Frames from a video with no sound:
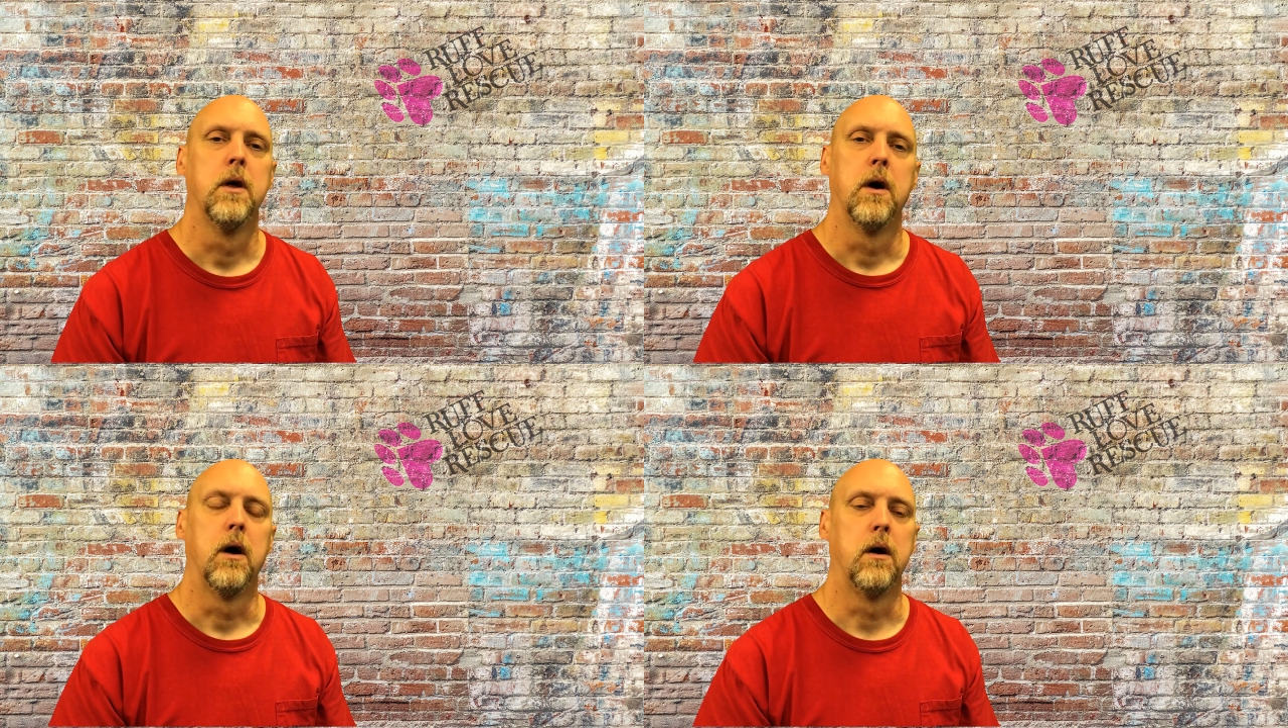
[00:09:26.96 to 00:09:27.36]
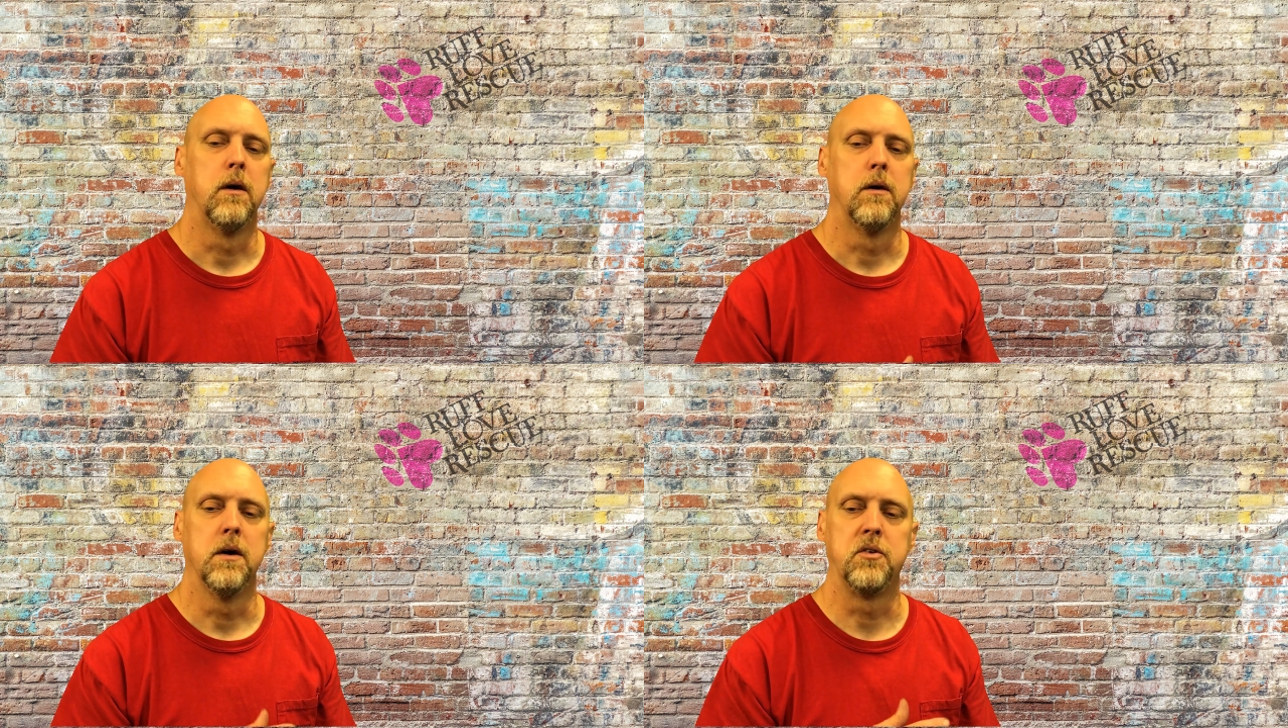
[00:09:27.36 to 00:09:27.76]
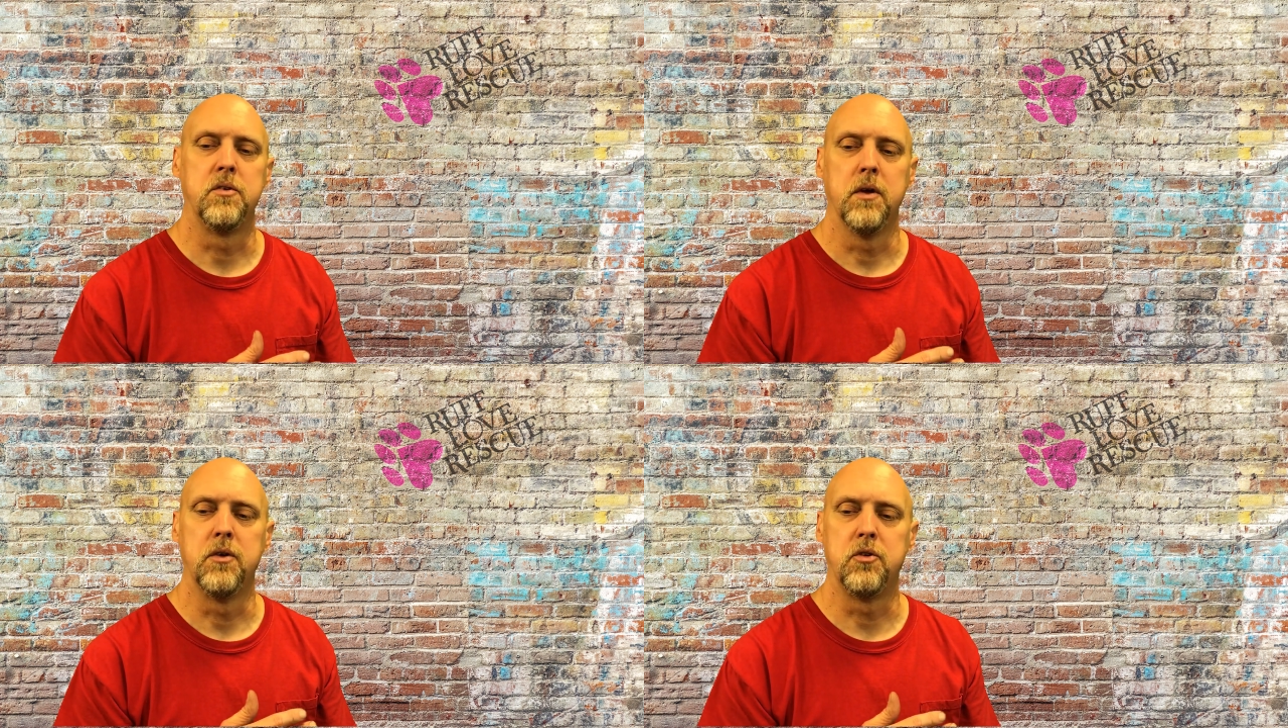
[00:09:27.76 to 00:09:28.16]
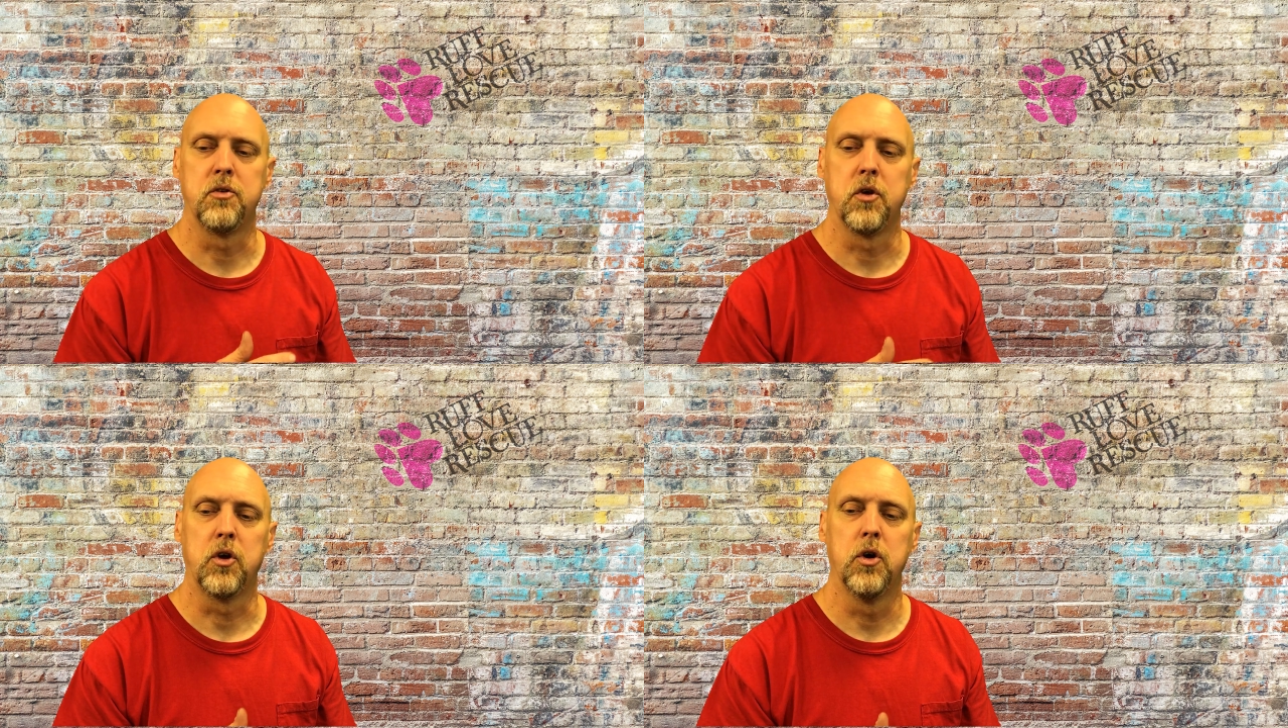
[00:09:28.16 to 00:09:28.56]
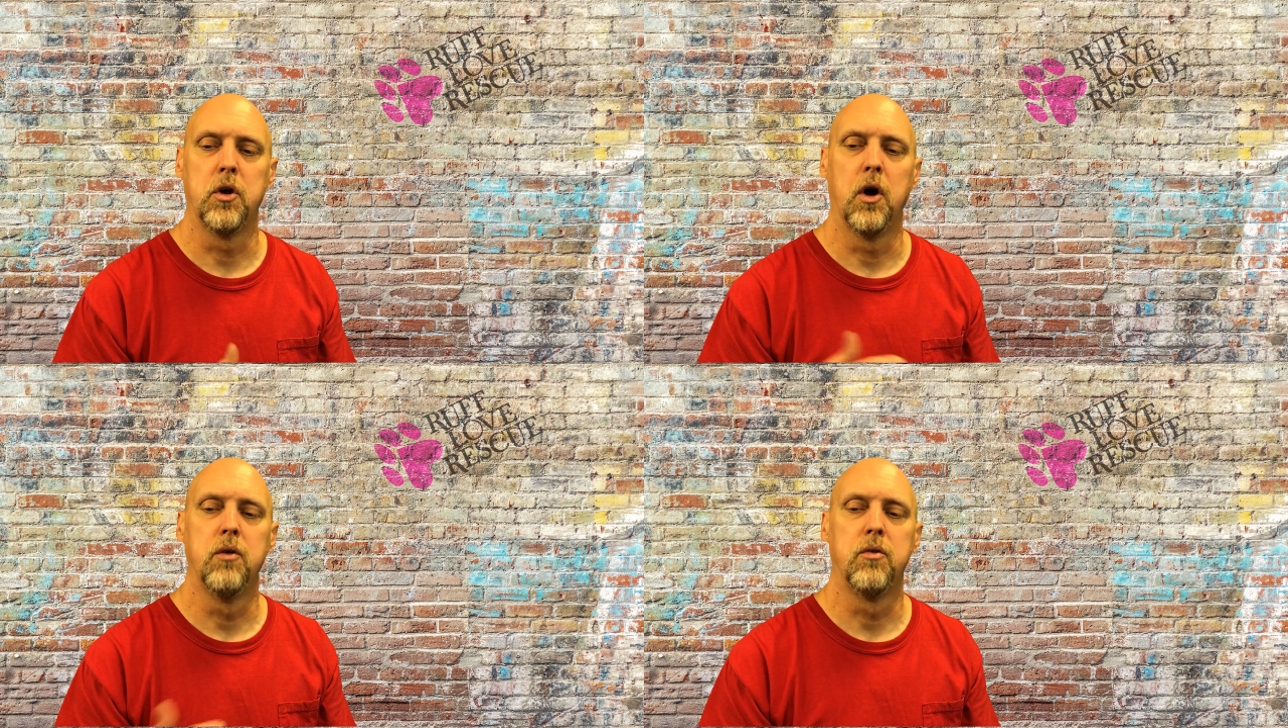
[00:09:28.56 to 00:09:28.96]
It's just a
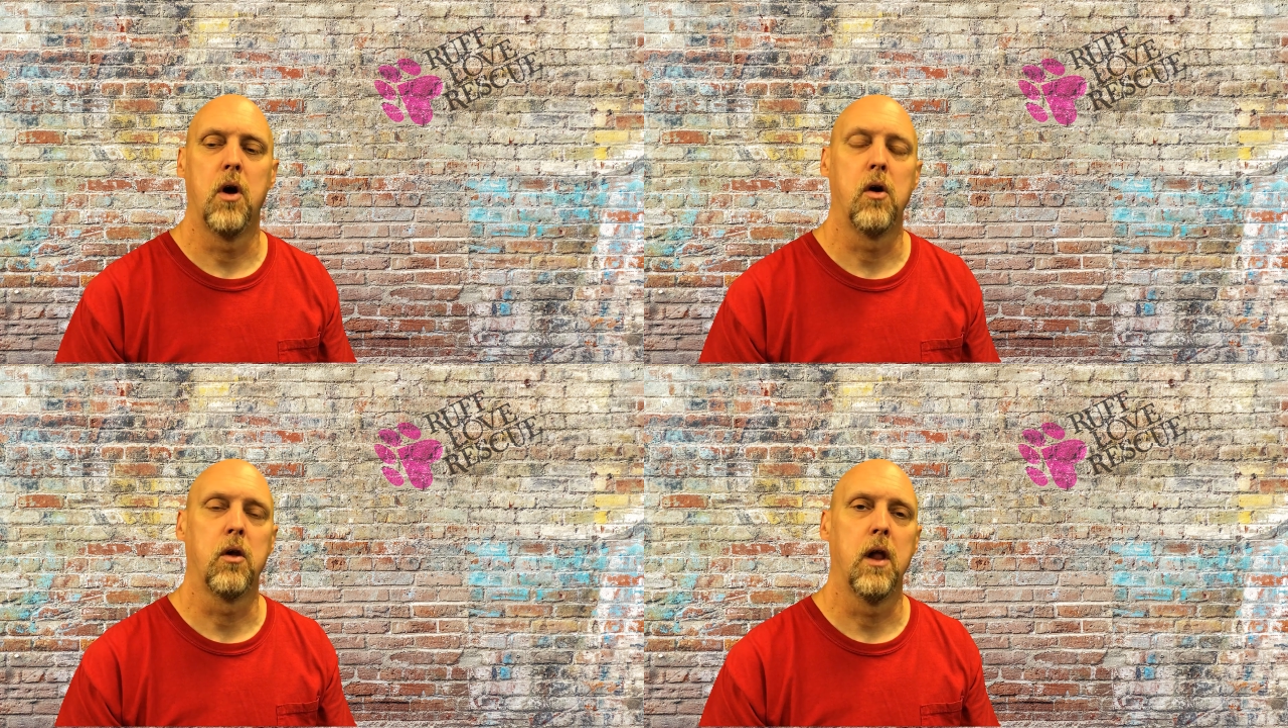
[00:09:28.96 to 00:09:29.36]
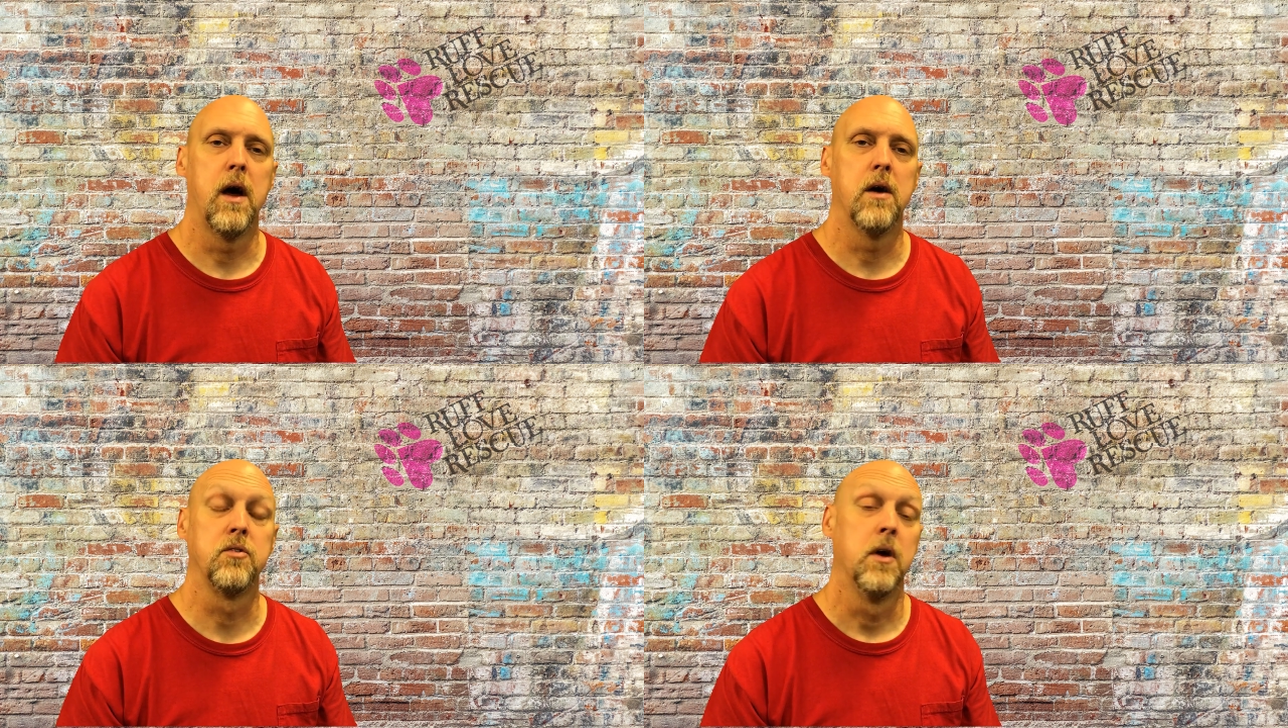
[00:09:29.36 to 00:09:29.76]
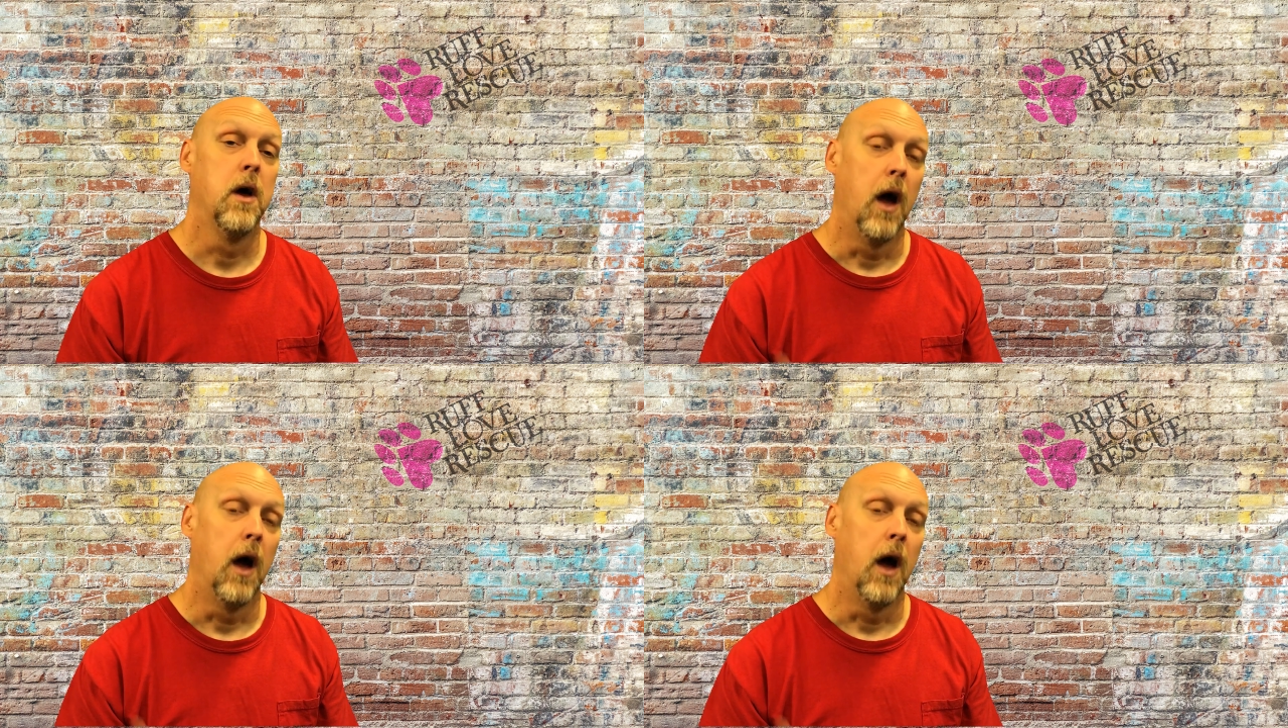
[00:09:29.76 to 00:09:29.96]
good overall class.